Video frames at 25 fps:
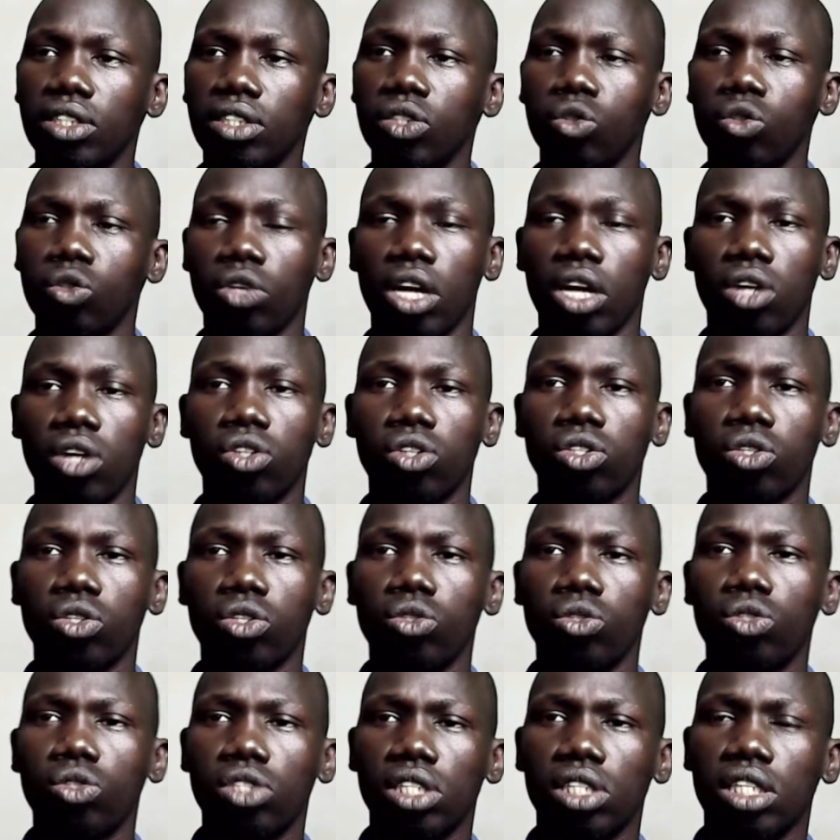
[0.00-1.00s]
You can also
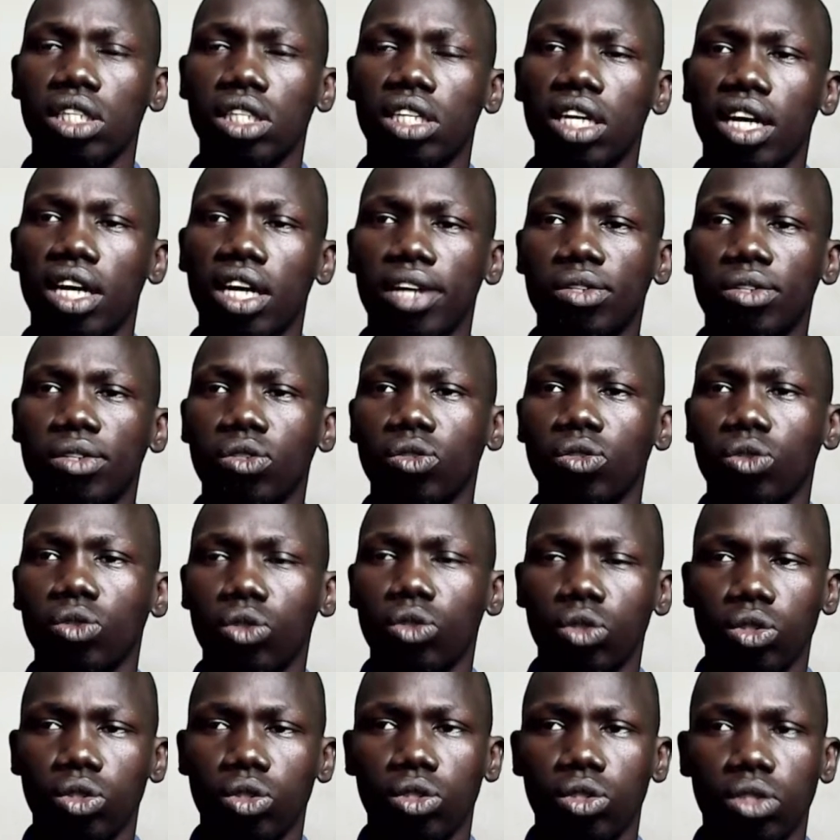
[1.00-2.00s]
use it uh, to,
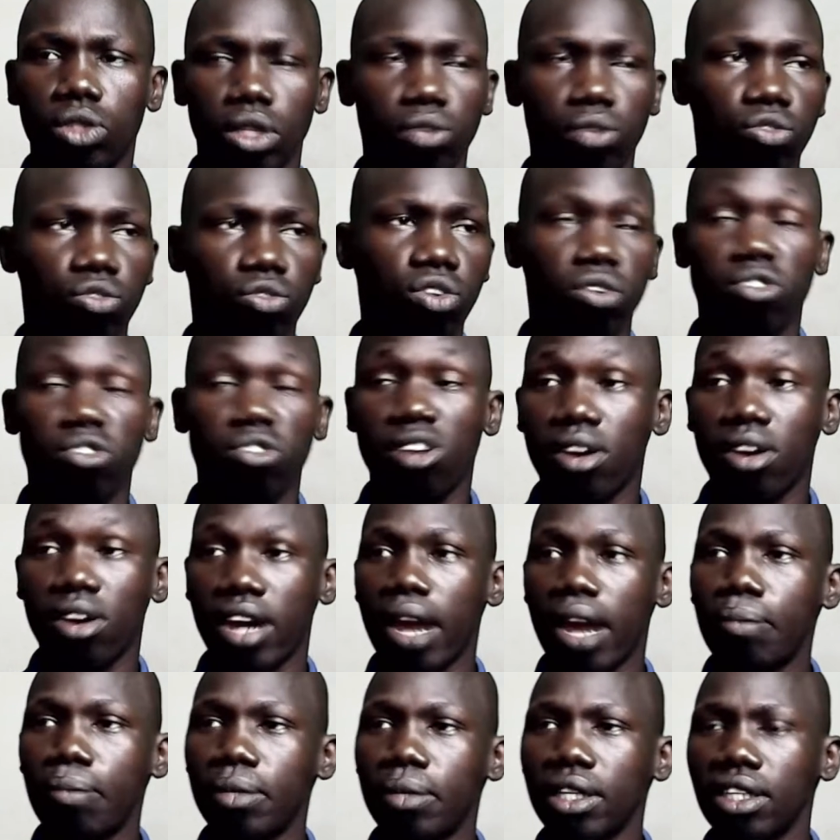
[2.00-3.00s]
to, for
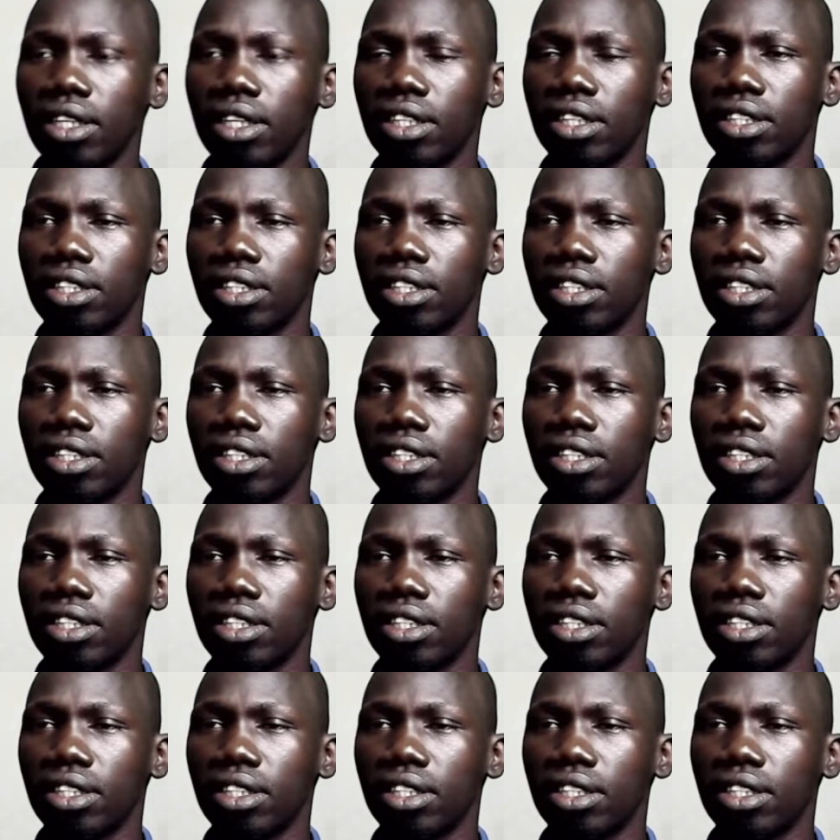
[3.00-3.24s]
programming.